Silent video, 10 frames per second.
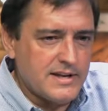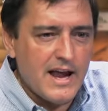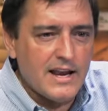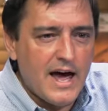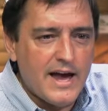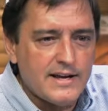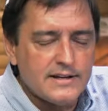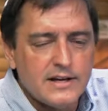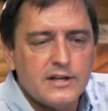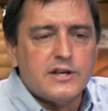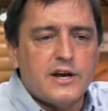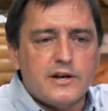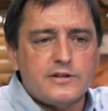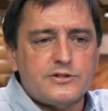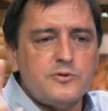daylight
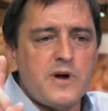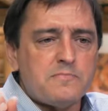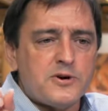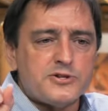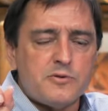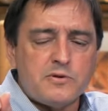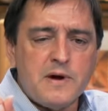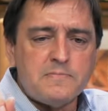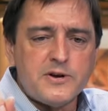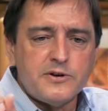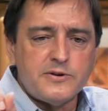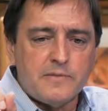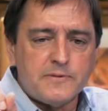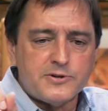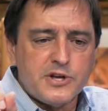two numbers. Remember two
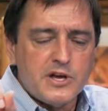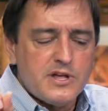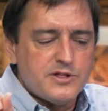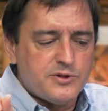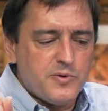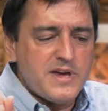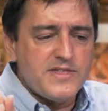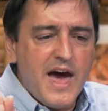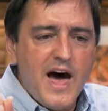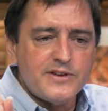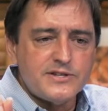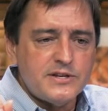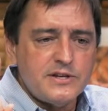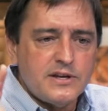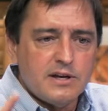numbers. three
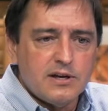thousand